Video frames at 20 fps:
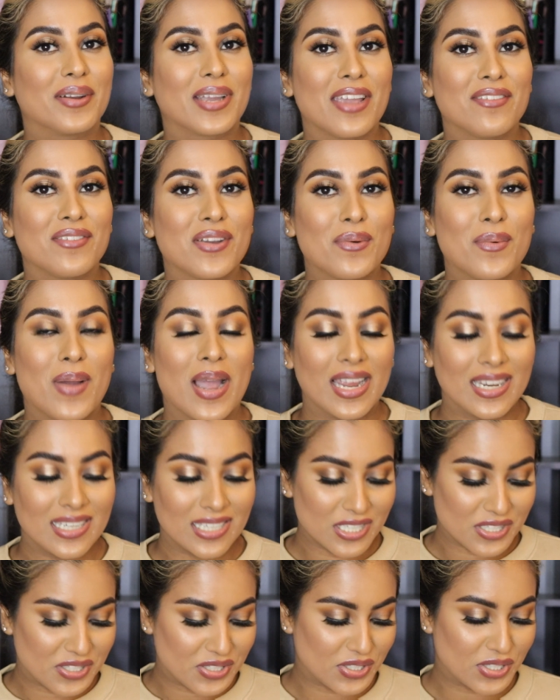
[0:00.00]
Okay everyone,
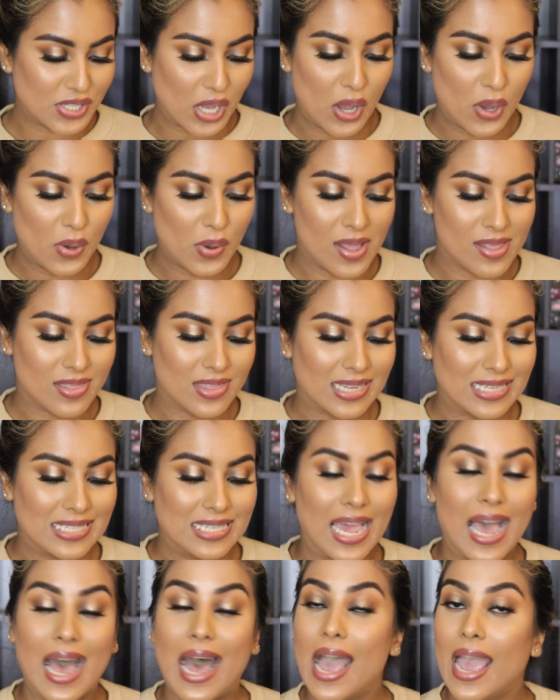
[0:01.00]
so the
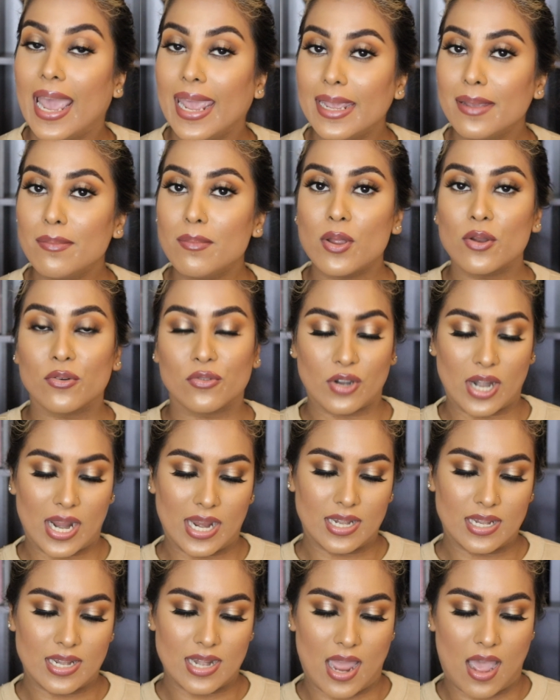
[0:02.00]
time
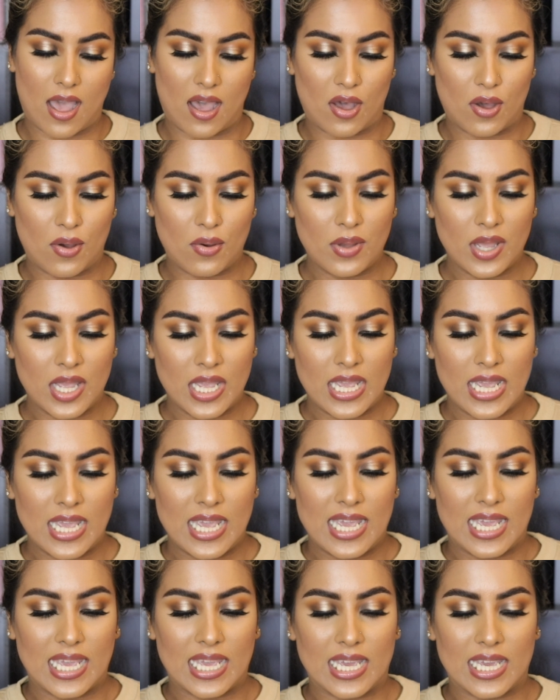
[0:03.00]
right now
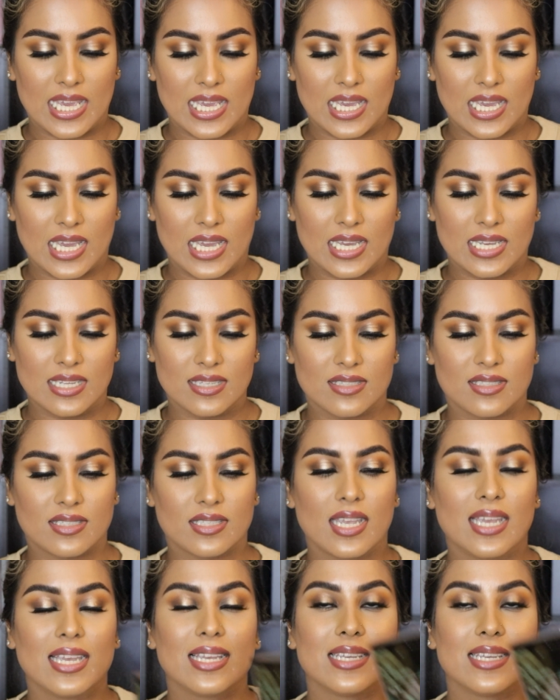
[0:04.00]
is